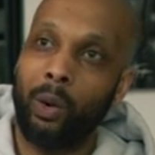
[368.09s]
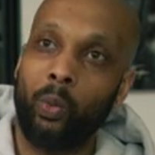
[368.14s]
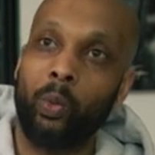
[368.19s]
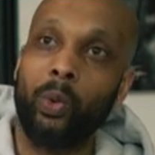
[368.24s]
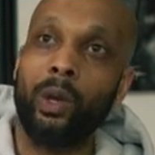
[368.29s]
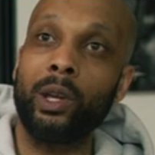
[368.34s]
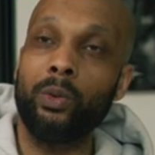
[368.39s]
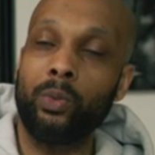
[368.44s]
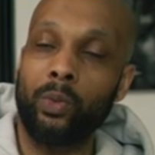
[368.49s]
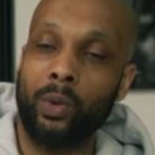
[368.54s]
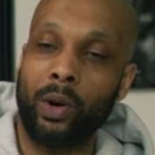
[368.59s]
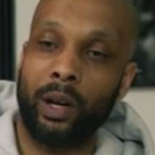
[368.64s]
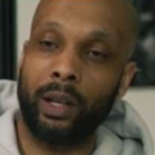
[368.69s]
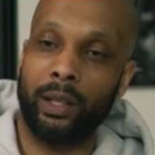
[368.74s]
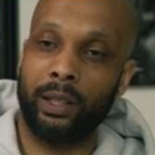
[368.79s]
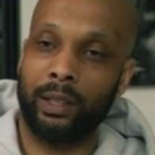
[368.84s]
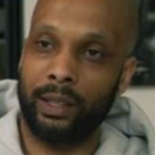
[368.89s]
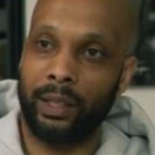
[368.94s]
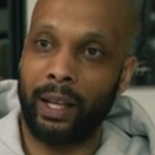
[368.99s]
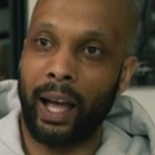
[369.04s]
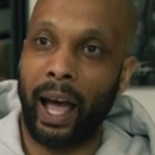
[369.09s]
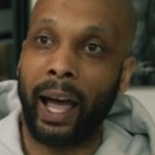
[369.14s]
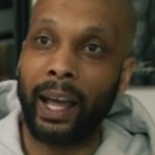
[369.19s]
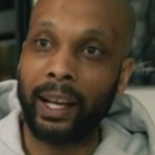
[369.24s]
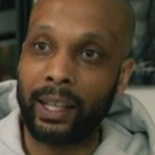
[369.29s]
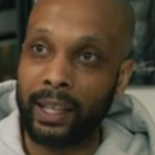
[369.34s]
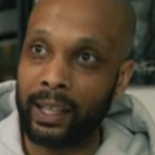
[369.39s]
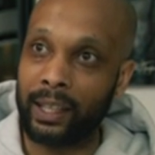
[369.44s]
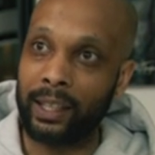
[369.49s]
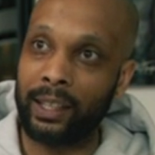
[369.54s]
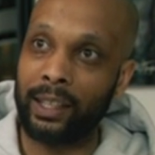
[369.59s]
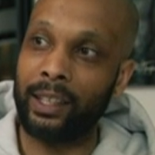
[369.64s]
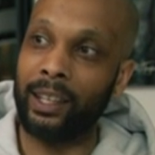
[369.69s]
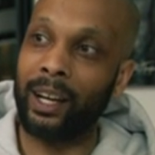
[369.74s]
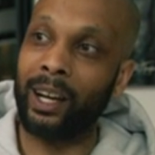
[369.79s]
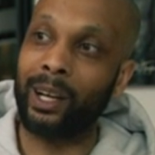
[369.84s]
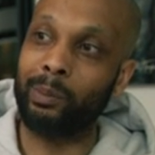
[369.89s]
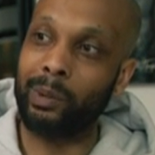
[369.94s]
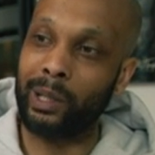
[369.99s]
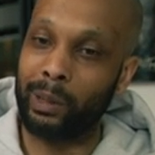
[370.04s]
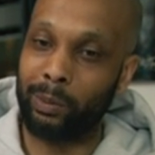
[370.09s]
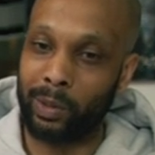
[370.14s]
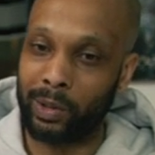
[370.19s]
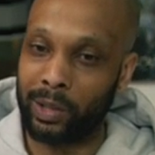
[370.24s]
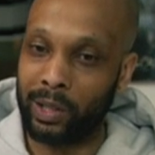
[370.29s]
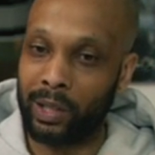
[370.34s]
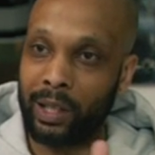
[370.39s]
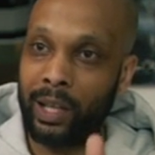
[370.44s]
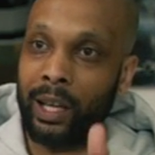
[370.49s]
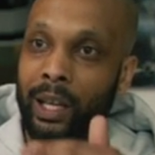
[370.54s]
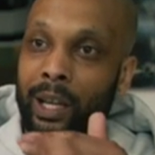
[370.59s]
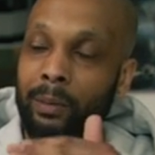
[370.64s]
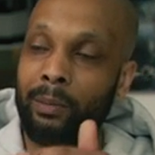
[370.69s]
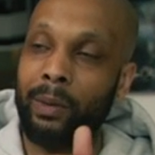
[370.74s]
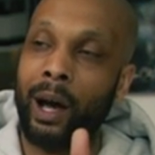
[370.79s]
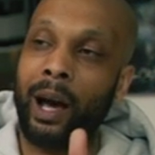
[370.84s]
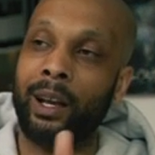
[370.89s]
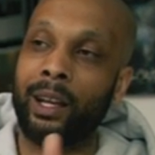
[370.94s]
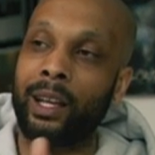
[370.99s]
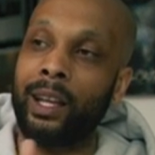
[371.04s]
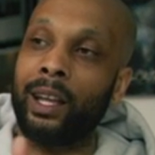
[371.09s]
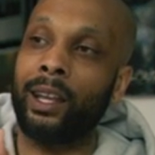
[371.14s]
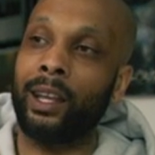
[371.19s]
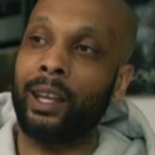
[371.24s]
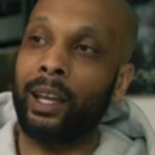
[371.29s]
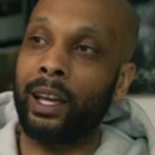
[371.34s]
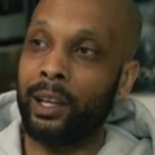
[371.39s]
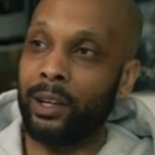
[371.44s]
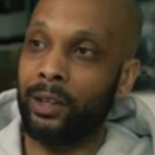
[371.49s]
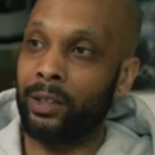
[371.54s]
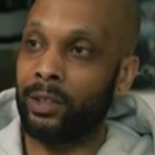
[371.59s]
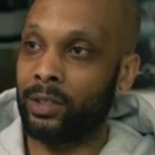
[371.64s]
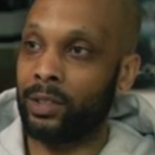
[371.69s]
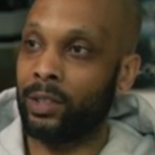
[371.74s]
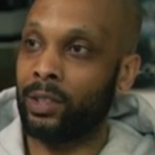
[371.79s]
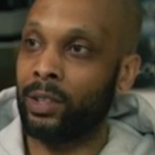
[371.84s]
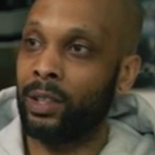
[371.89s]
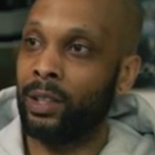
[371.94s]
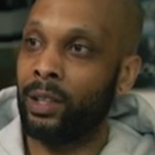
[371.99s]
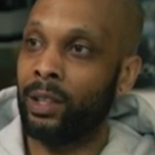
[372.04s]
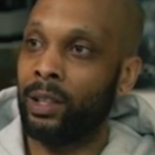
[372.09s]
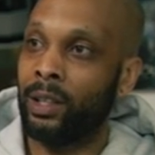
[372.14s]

We want, ideally, young people to think about it in layers.